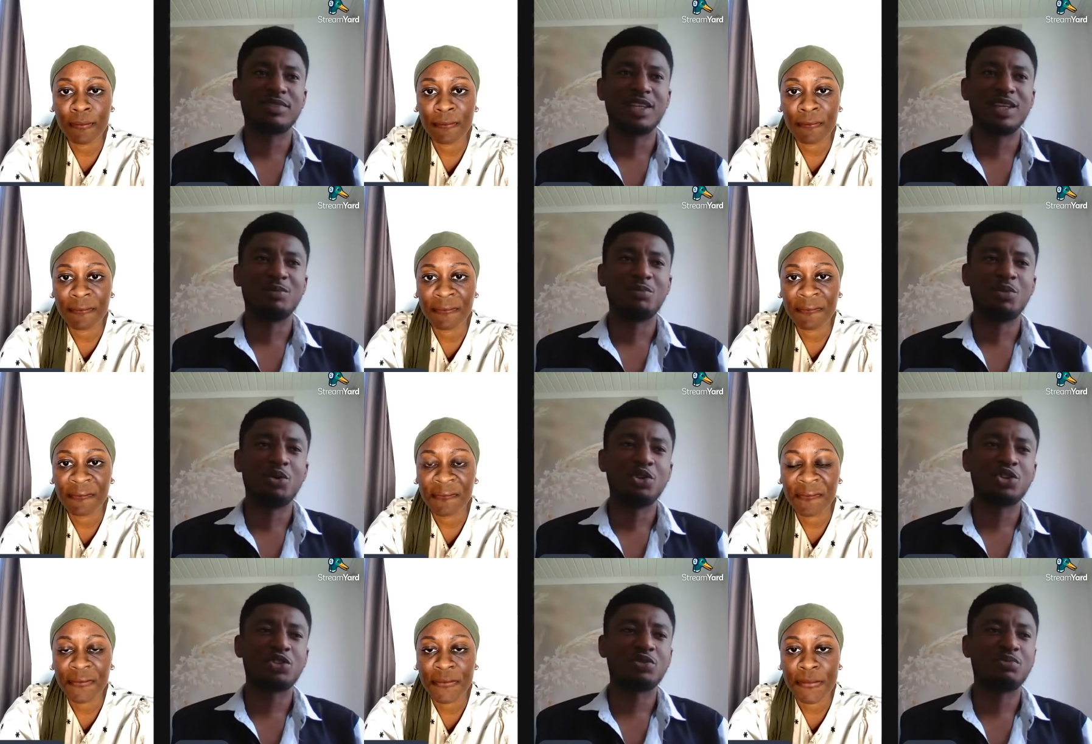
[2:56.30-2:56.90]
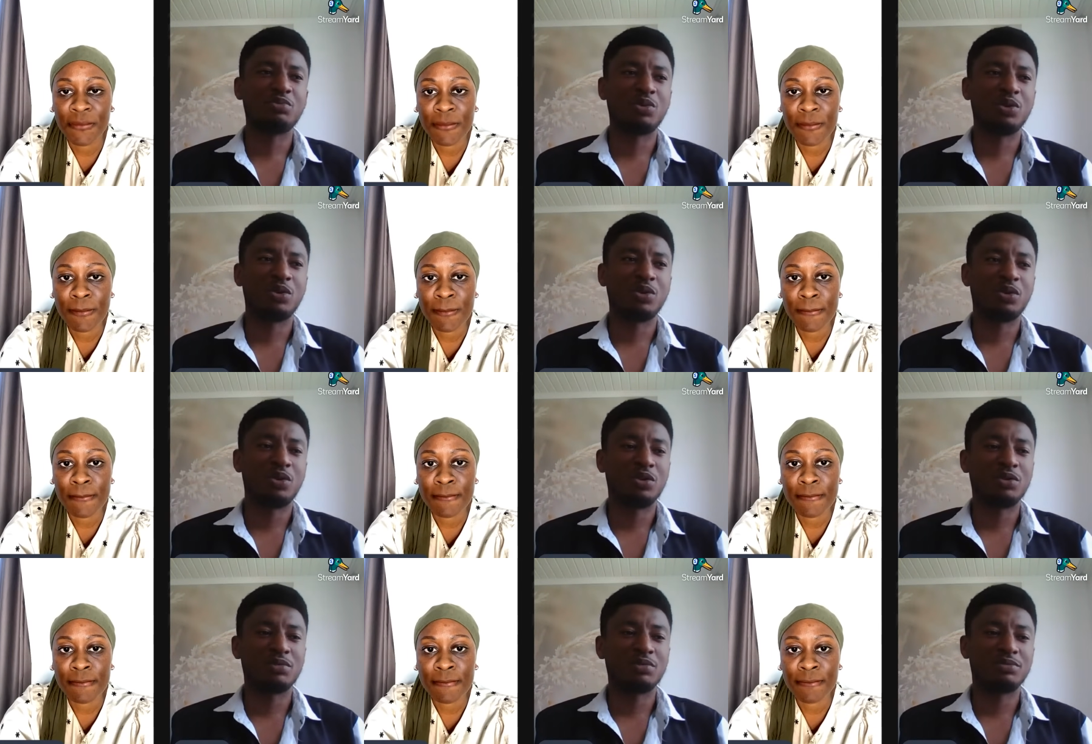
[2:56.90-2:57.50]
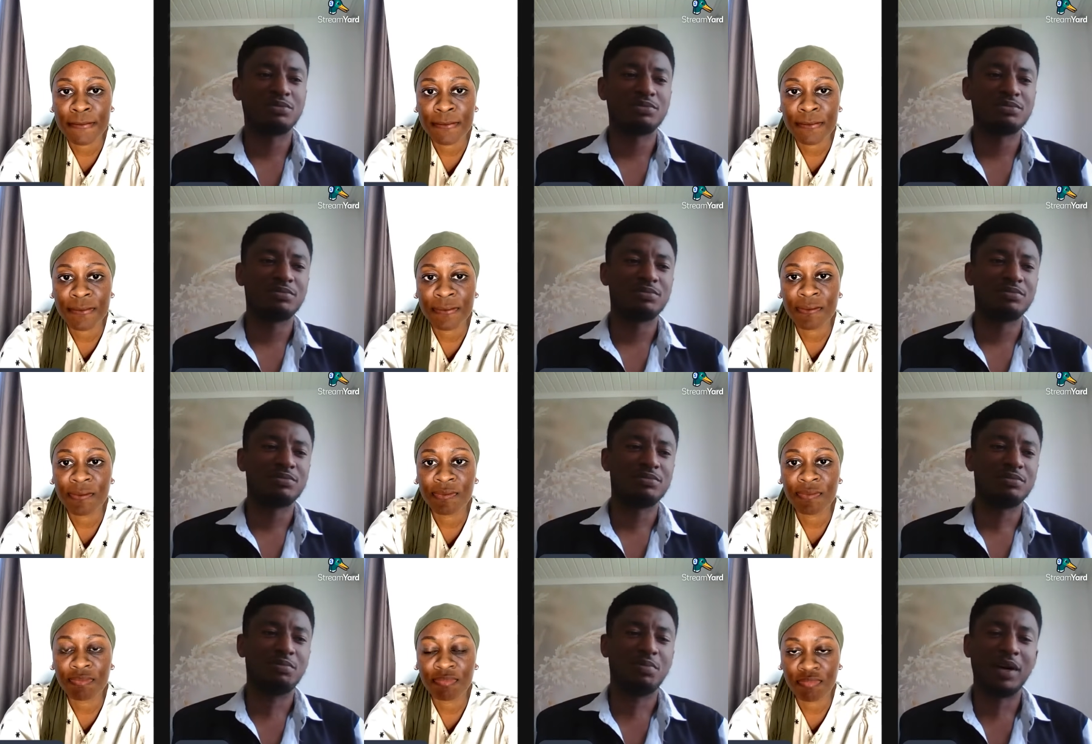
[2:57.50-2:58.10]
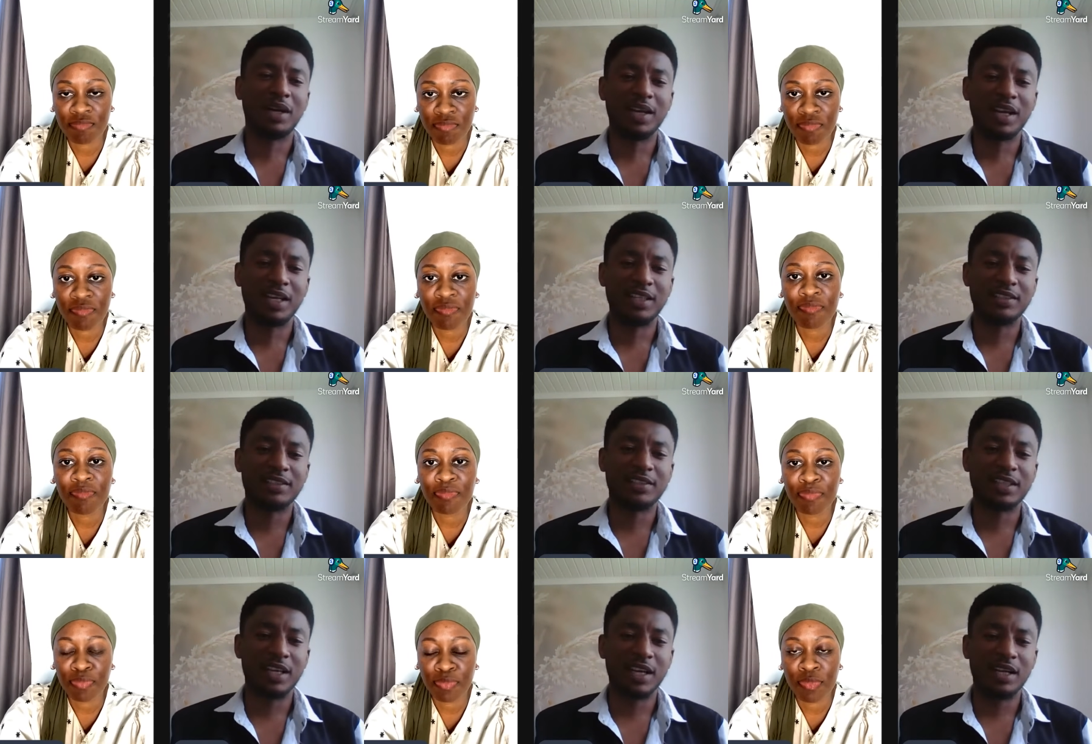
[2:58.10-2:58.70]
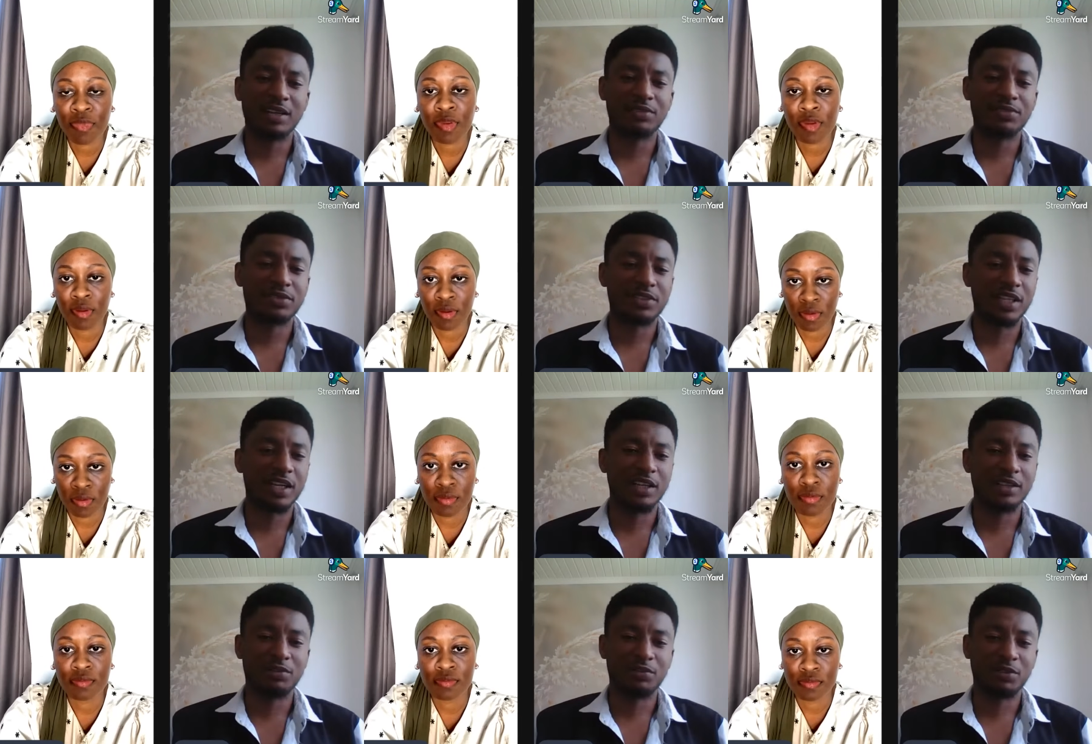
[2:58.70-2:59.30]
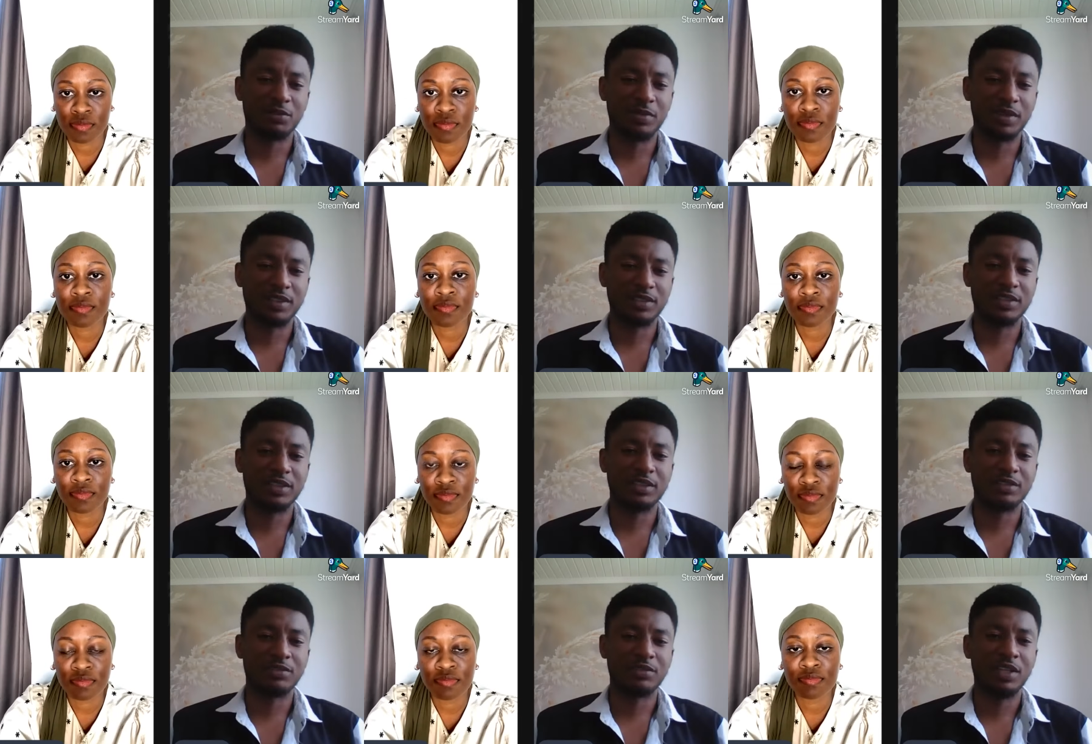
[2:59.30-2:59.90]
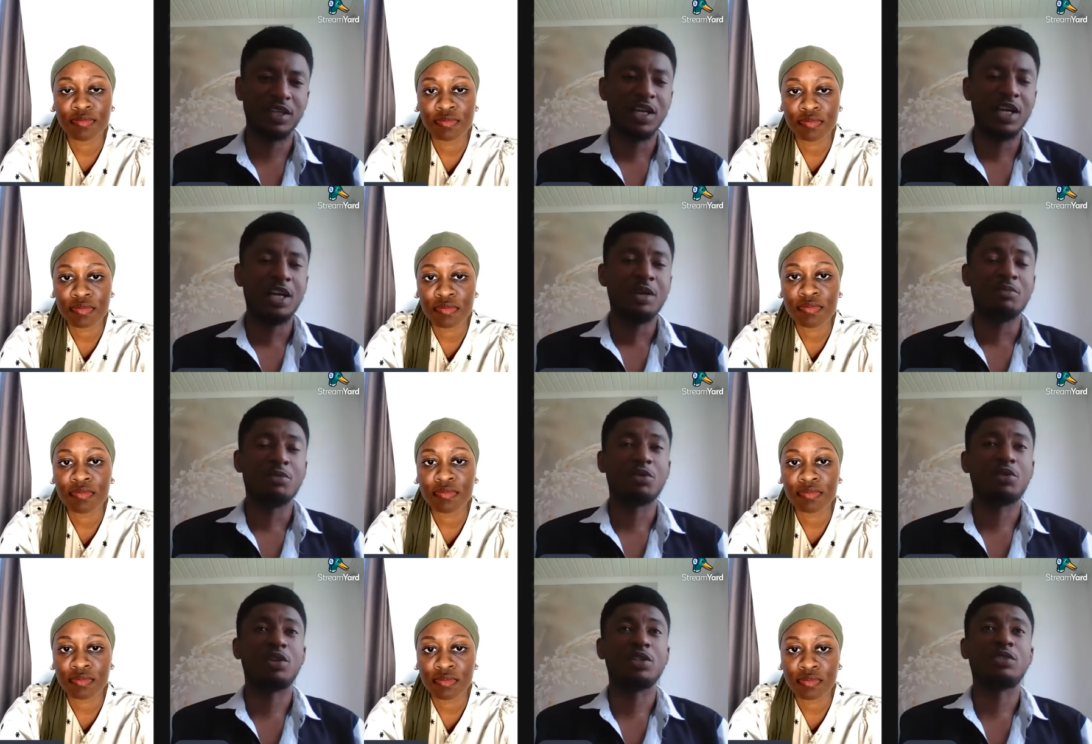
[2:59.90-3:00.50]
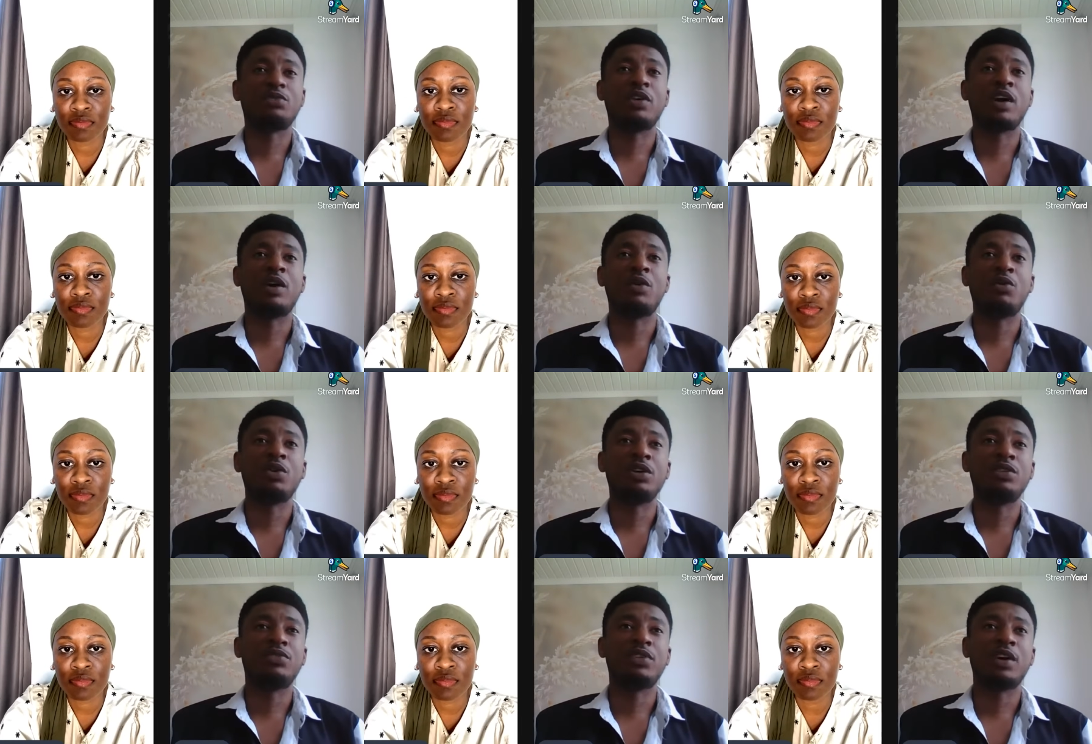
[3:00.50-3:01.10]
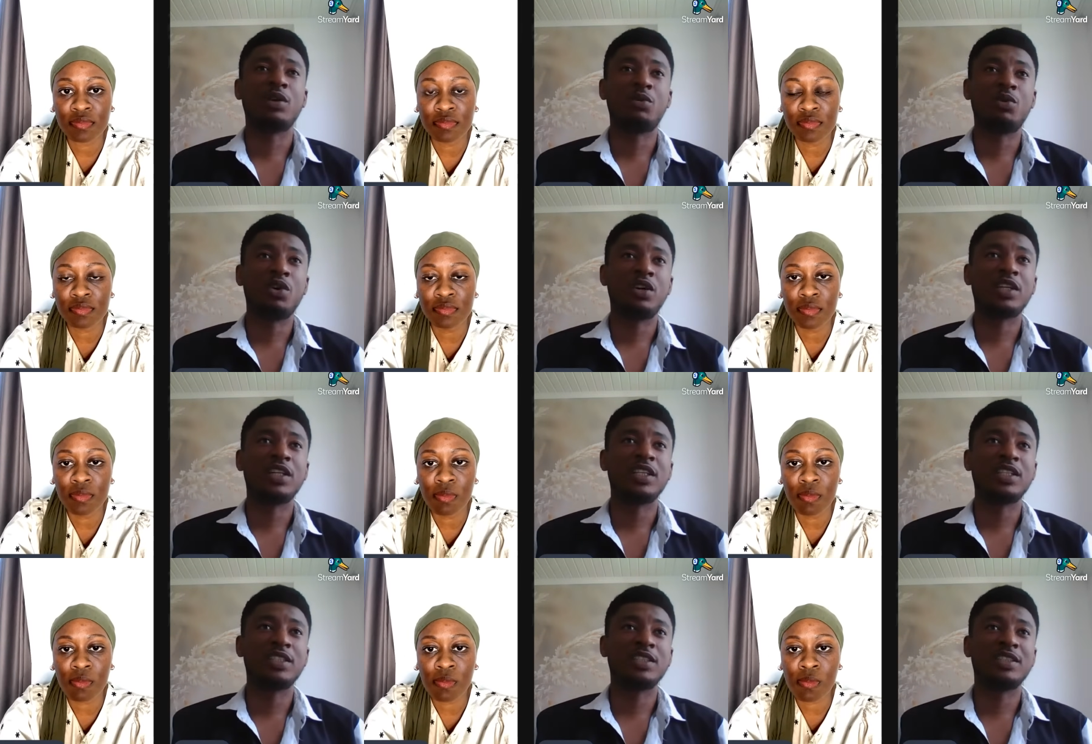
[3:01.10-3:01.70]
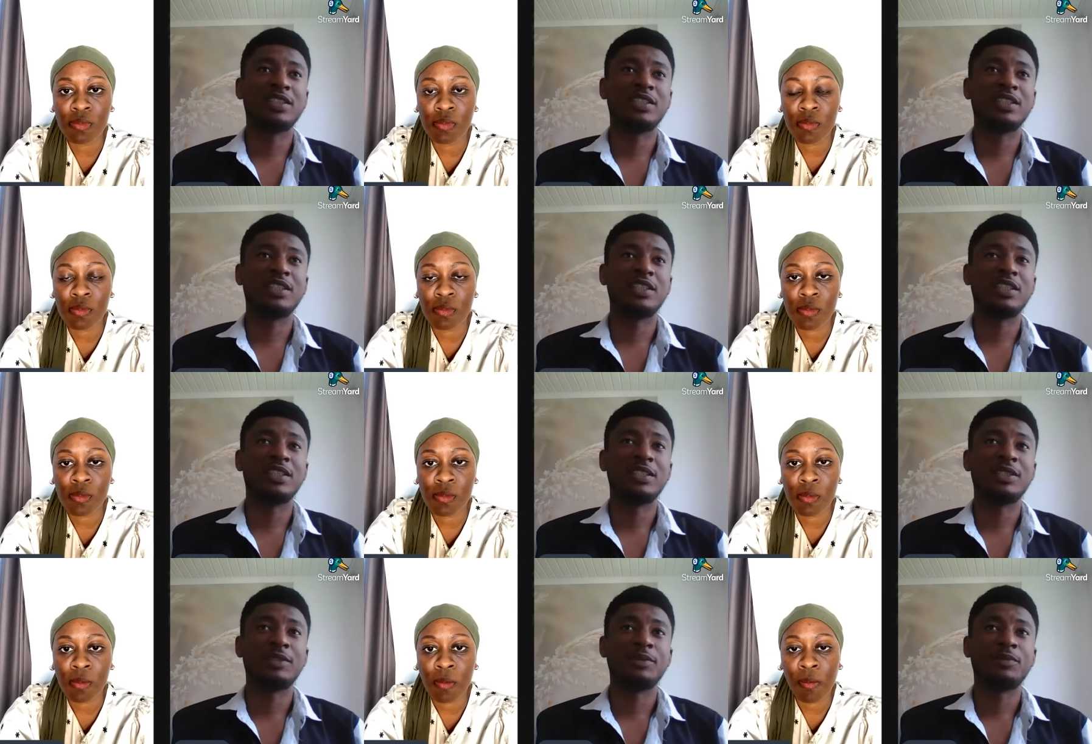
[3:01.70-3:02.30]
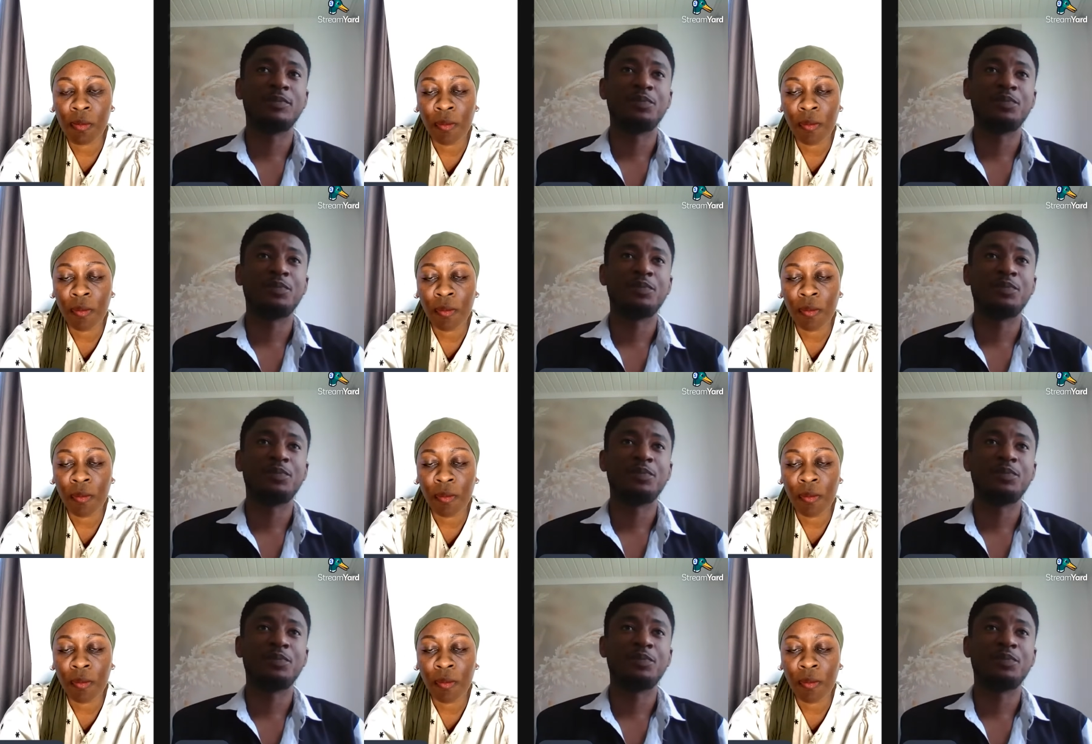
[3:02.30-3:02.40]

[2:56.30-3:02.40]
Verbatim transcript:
Speaker 1: a much more balanced lifestyle for myself because if I if I work in the